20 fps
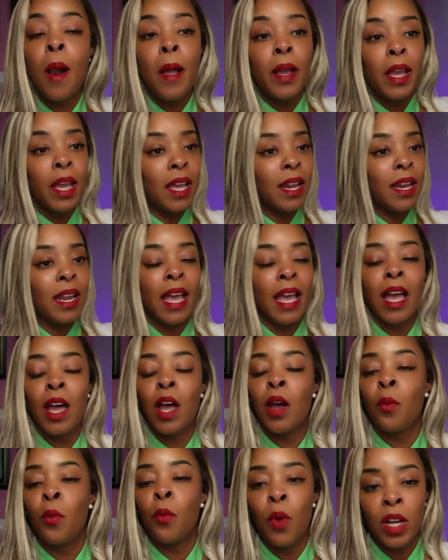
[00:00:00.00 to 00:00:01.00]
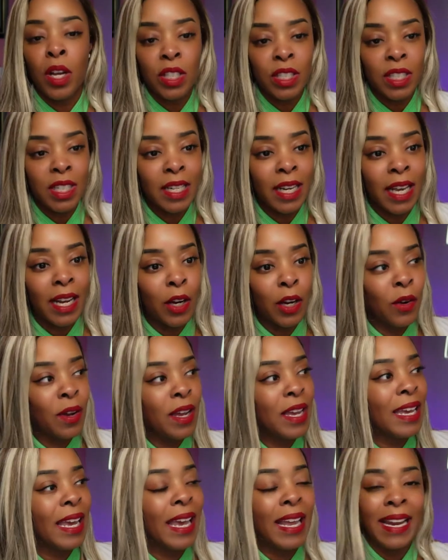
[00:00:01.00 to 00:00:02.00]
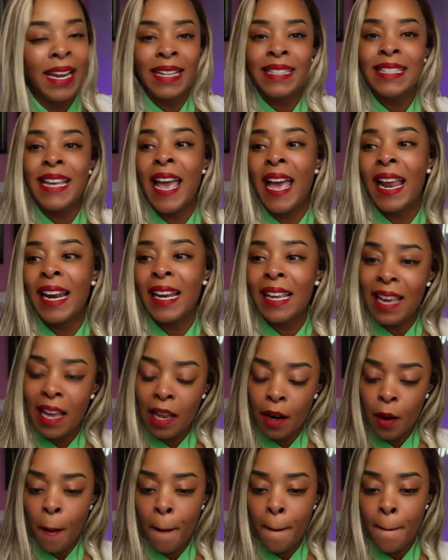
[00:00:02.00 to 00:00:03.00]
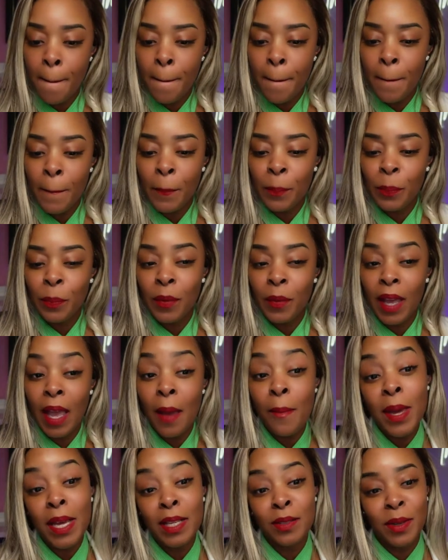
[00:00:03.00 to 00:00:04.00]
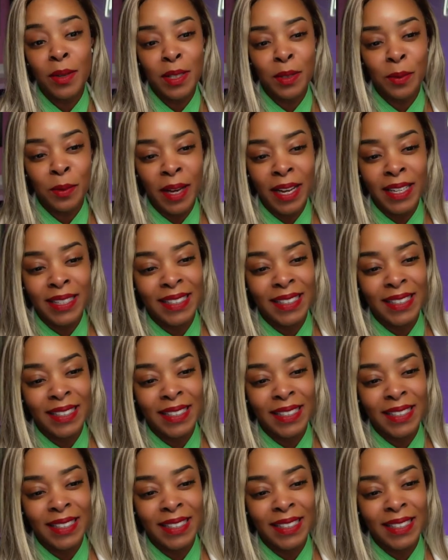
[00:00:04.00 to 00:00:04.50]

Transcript: in uh, Russian and Greek, in Italian. It means resurrection.